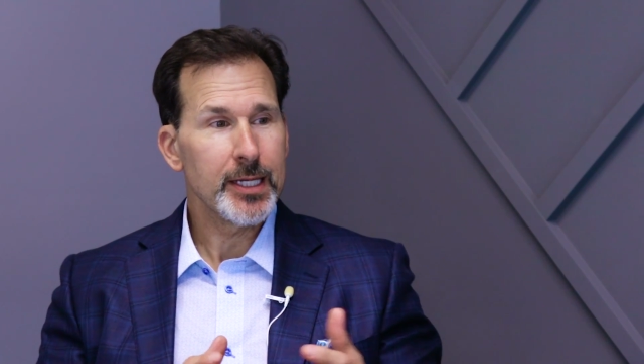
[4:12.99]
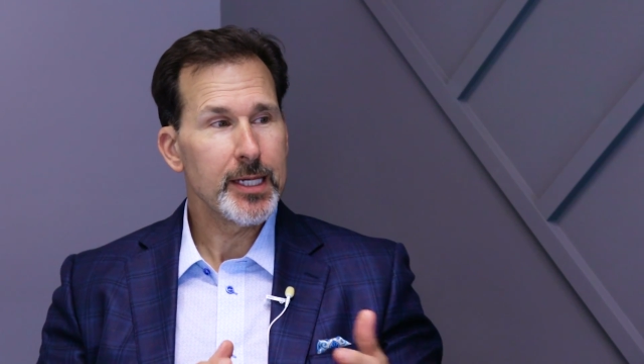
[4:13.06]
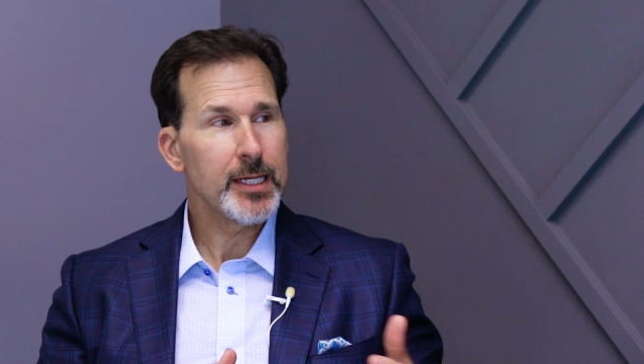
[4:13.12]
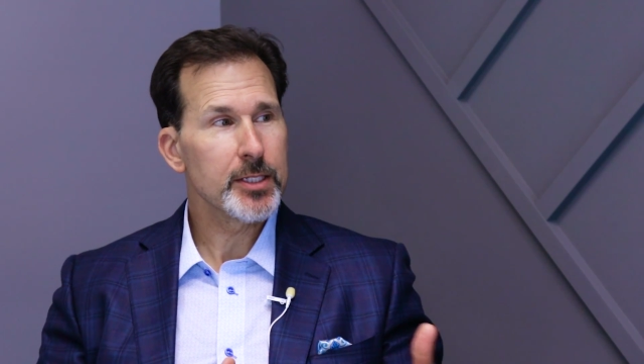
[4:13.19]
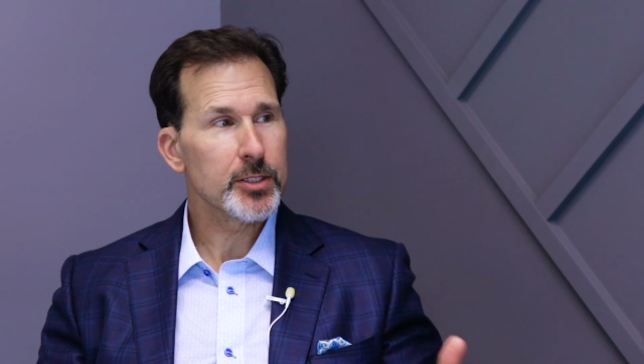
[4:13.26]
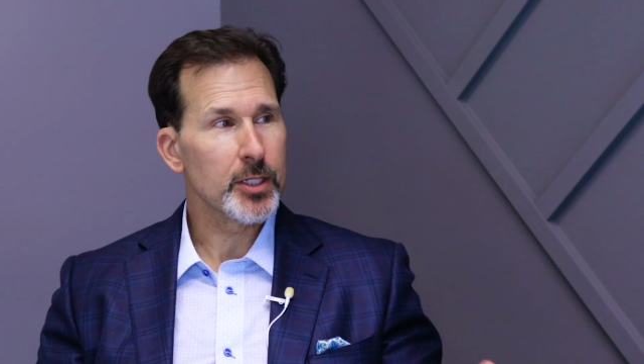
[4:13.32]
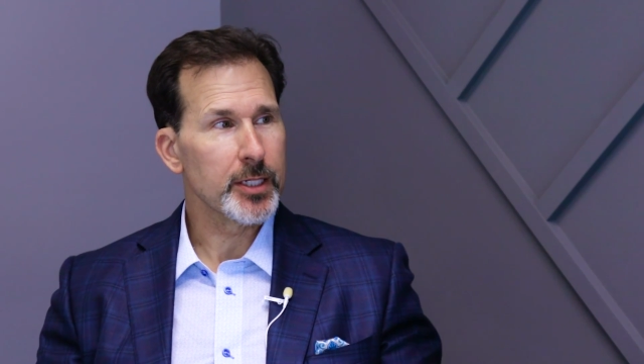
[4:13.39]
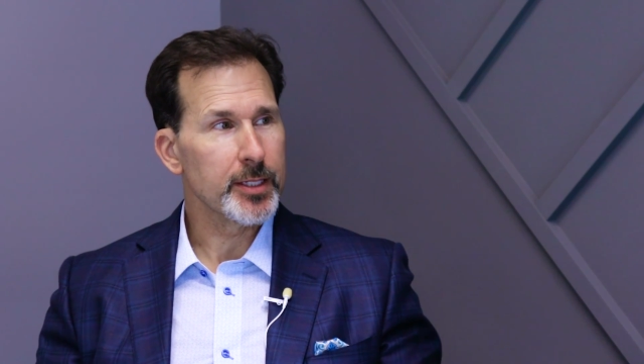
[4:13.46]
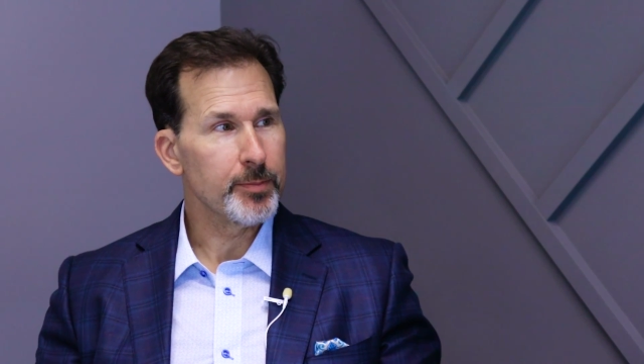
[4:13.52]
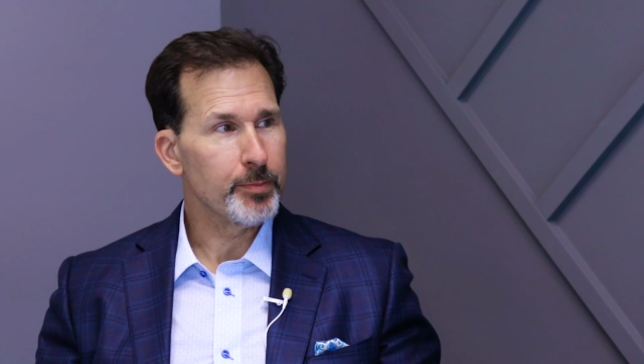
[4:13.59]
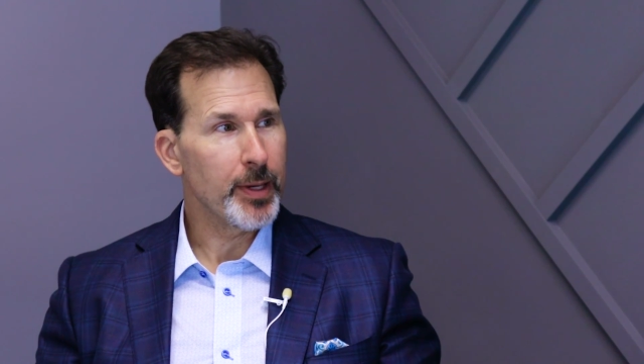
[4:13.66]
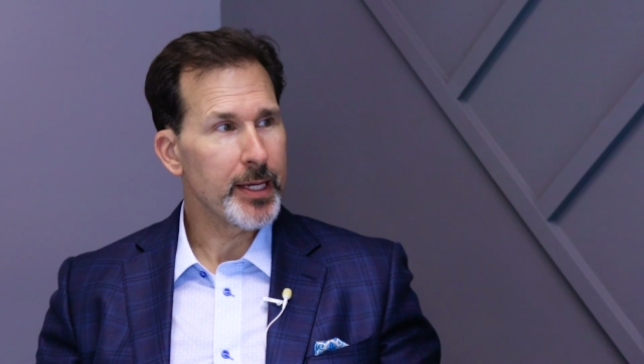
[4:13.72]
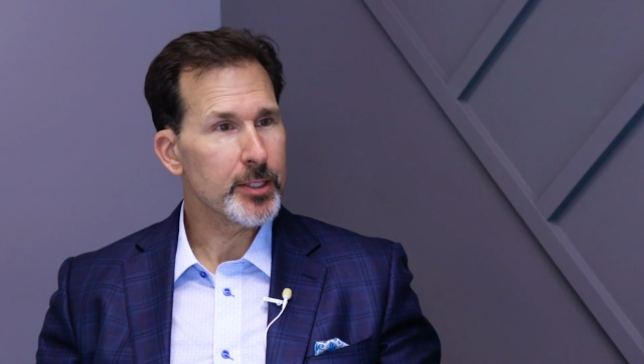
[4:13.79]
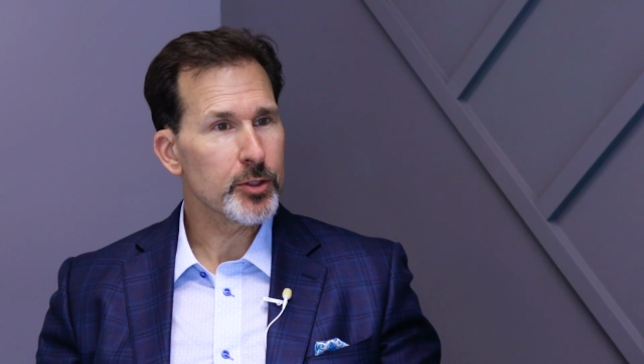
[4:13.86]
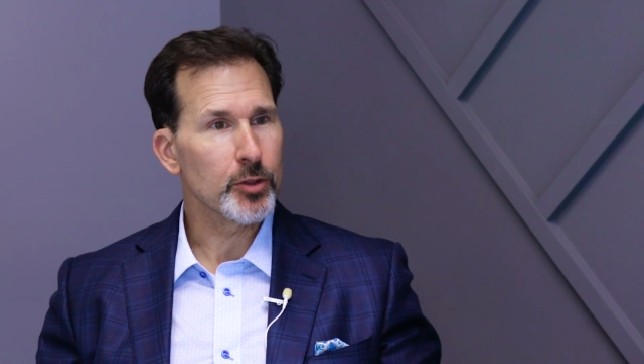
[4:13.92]
easily
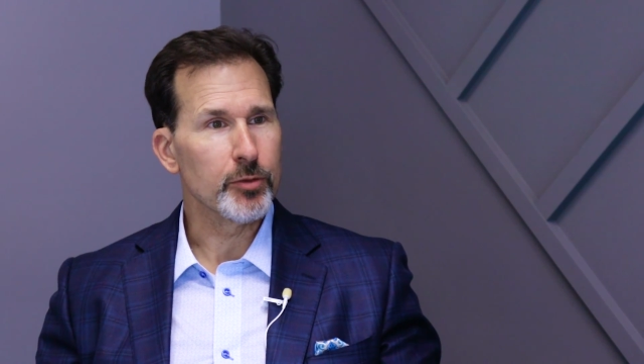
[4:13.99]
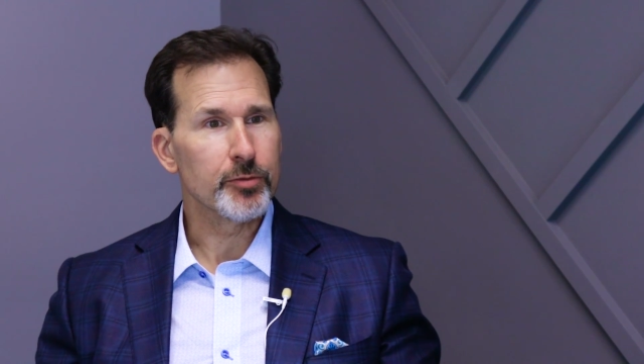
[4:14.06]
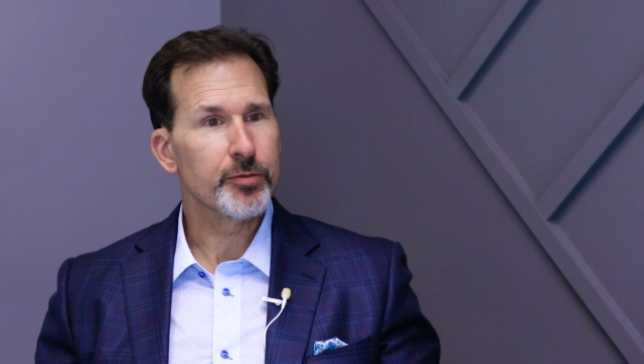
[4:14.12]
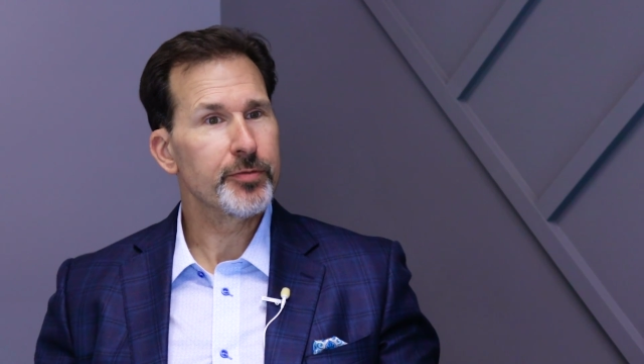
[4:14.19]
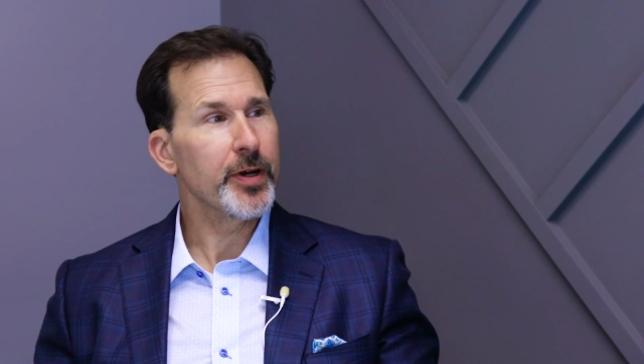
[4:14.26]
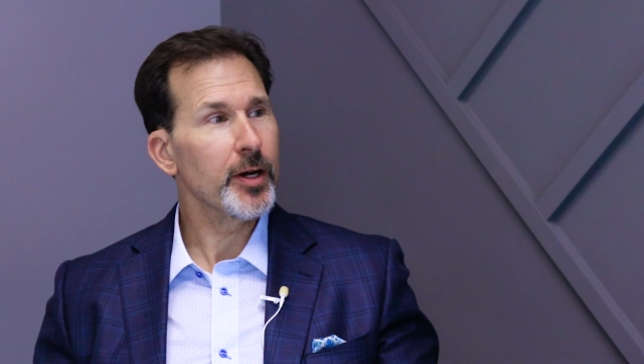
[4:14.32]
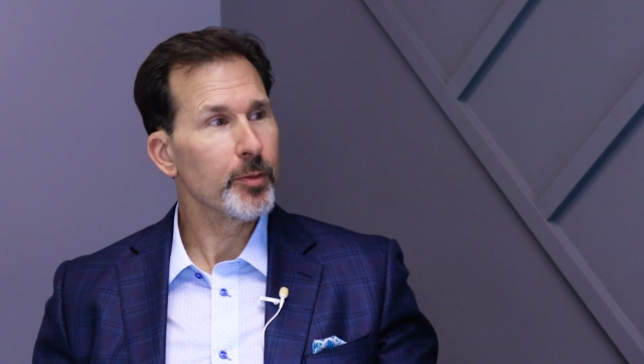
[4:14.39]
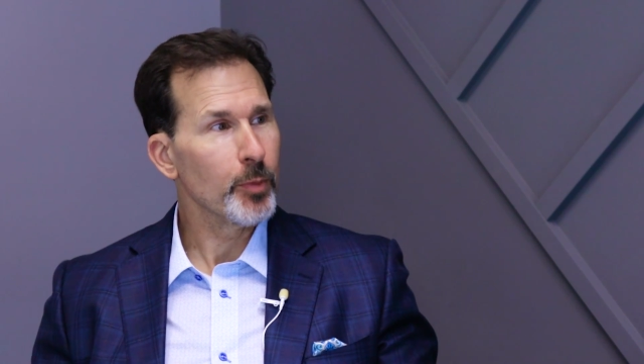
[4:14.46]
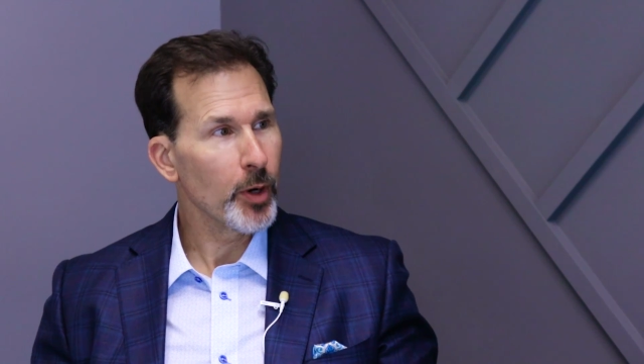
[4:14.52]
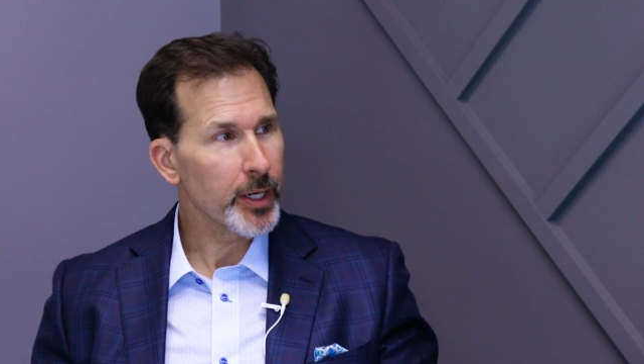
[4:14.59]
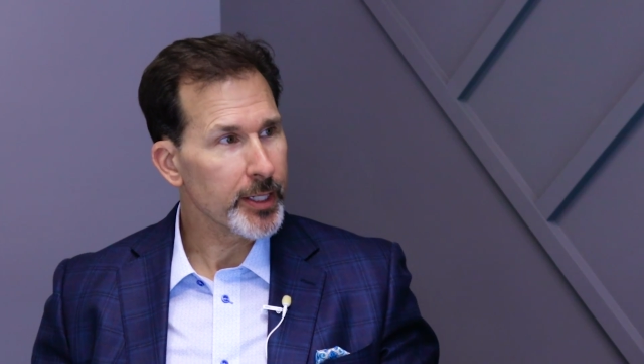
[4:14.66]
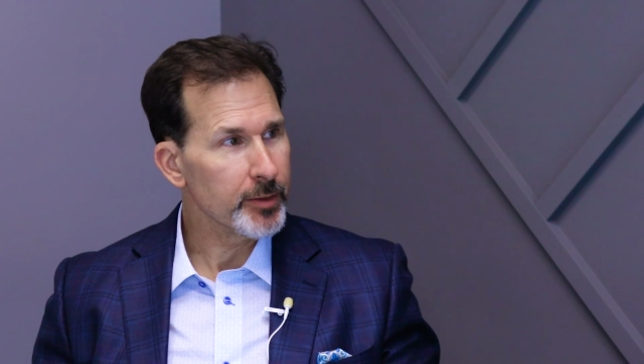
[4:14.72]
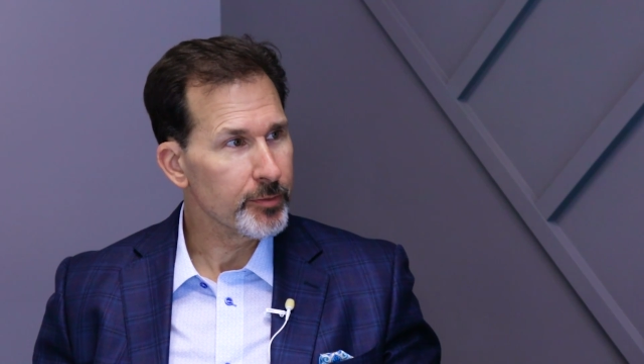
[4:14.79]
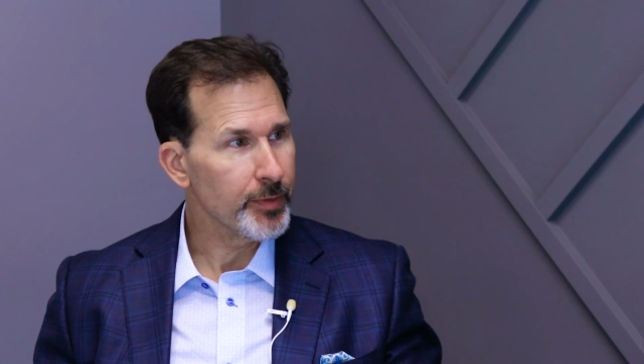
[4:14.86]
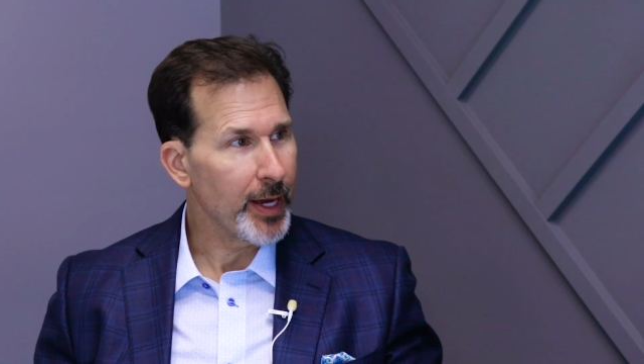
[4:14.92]
based on fair
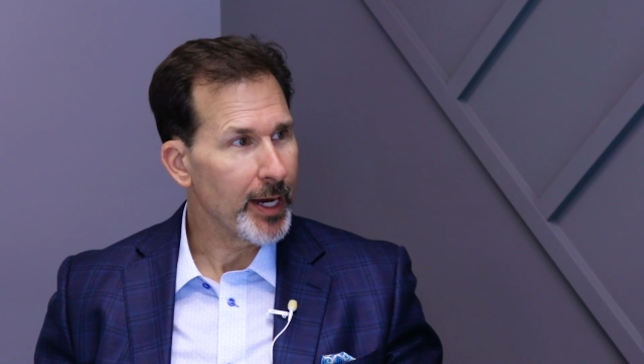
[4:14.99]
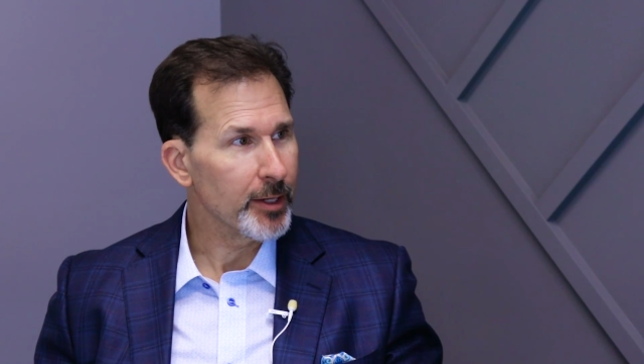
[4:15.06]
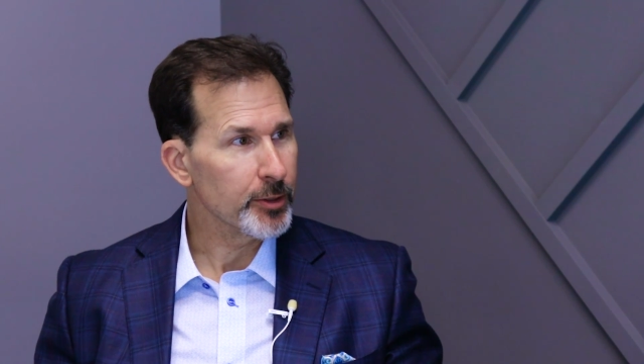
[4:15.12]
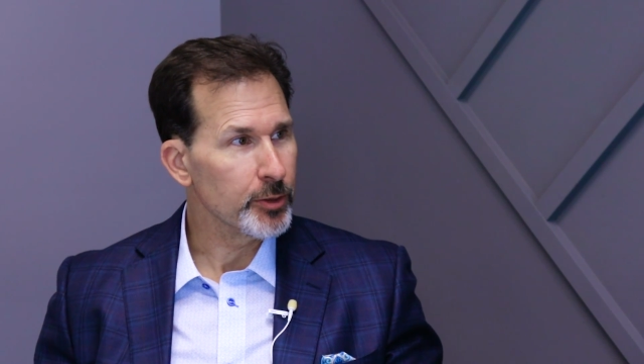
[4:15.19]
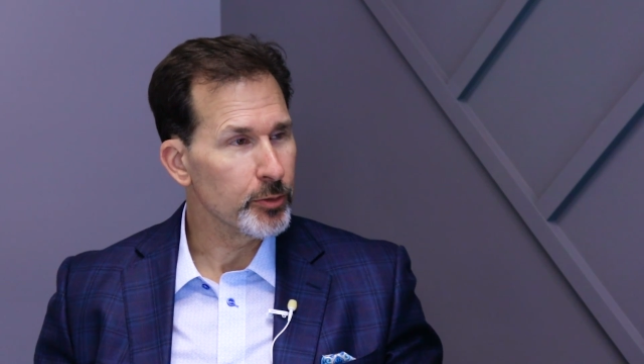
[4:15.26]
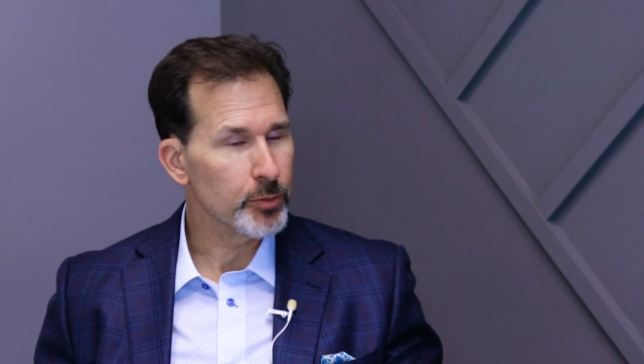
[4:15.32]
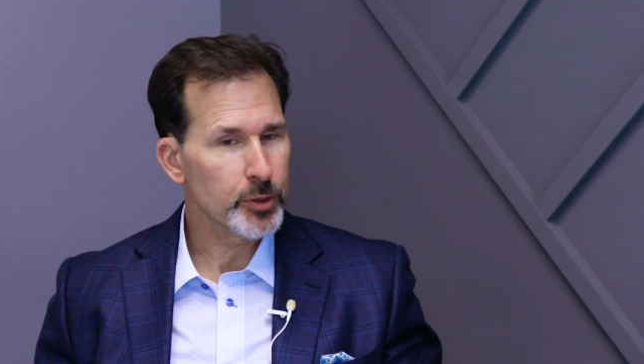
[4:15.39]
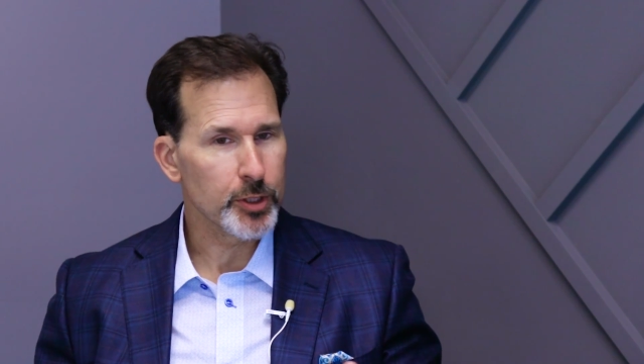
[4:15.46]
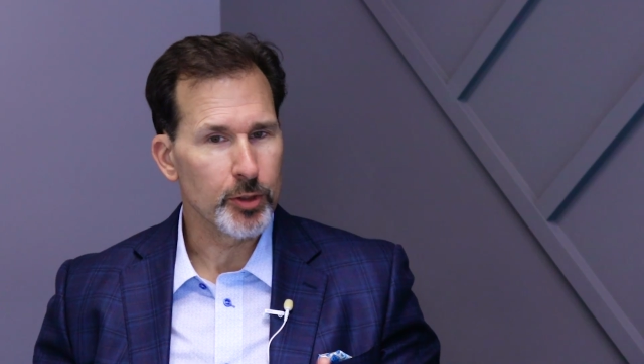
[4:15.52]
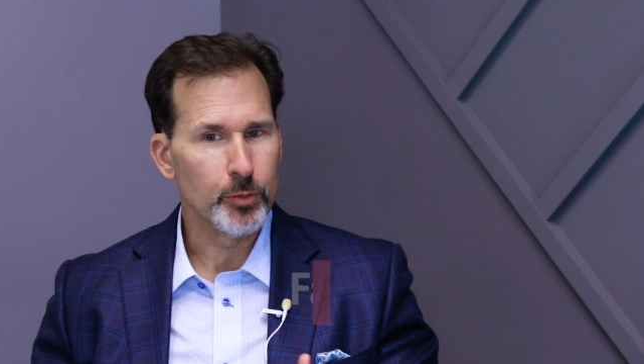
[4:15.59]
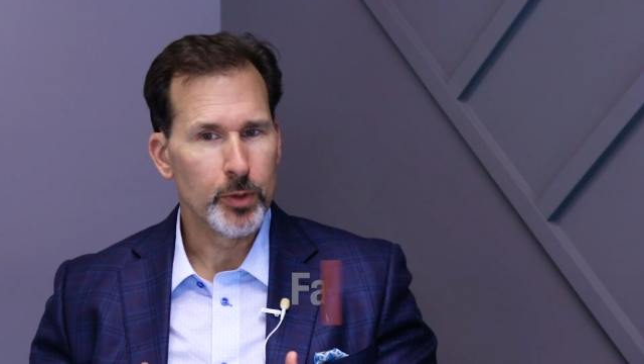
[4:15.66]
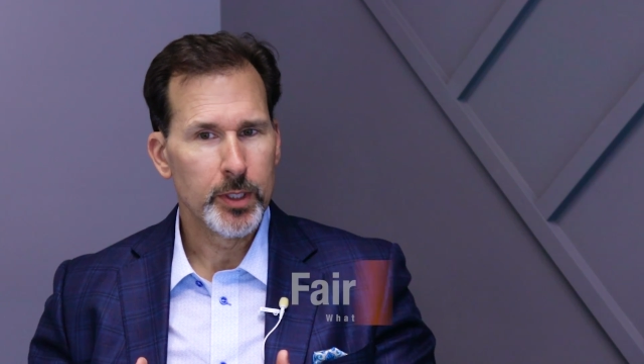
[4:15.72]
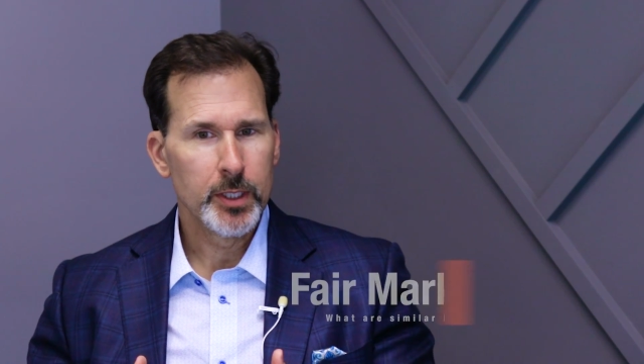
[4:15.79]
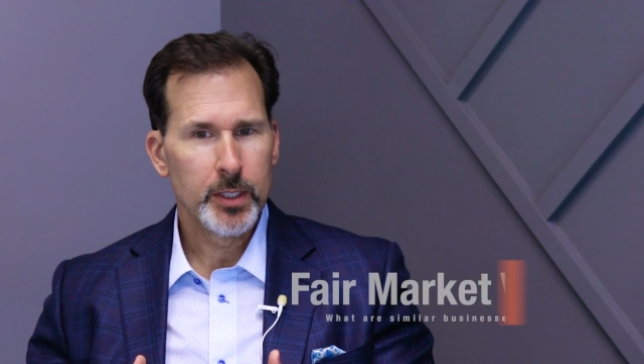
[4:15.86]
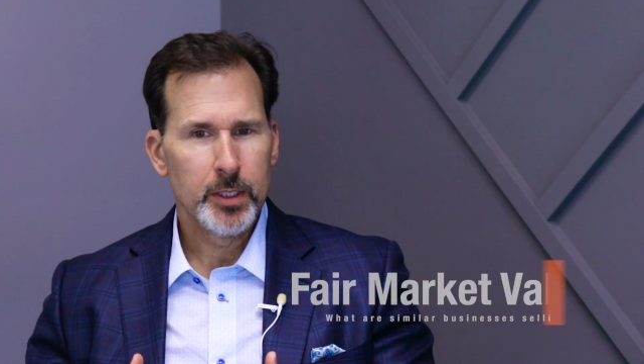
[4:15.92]
market value.
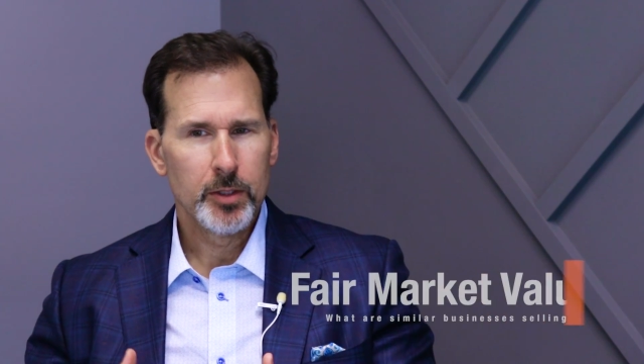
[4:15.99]
So